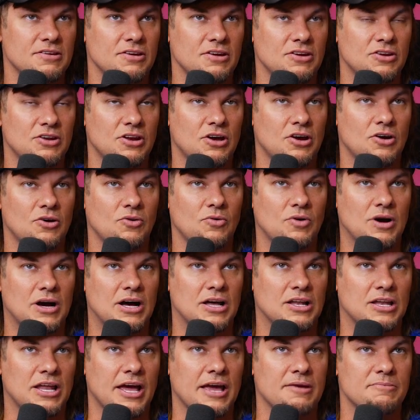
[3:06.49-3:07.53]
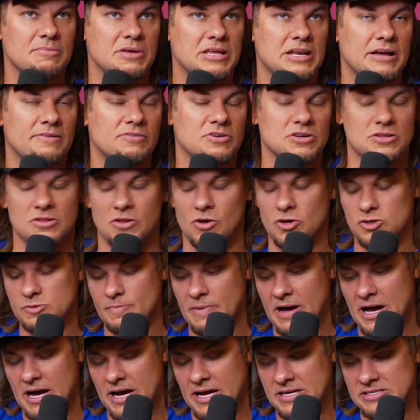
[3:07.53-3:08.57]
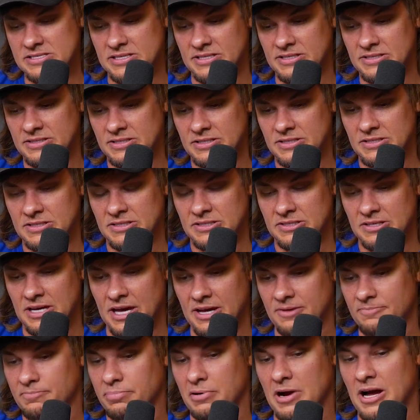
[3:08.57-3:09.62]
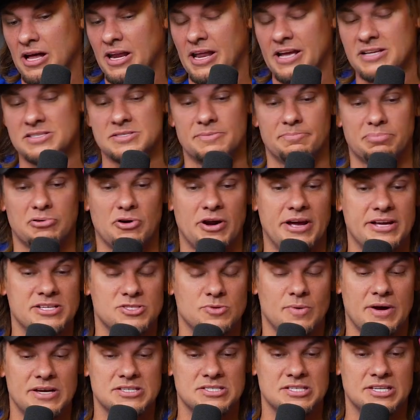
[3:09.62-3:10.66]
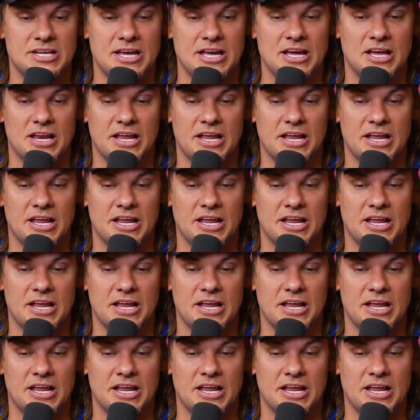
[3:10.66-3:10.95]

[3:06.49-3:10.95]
You know, I like being able to close my eyes and and I like to pray twice a day.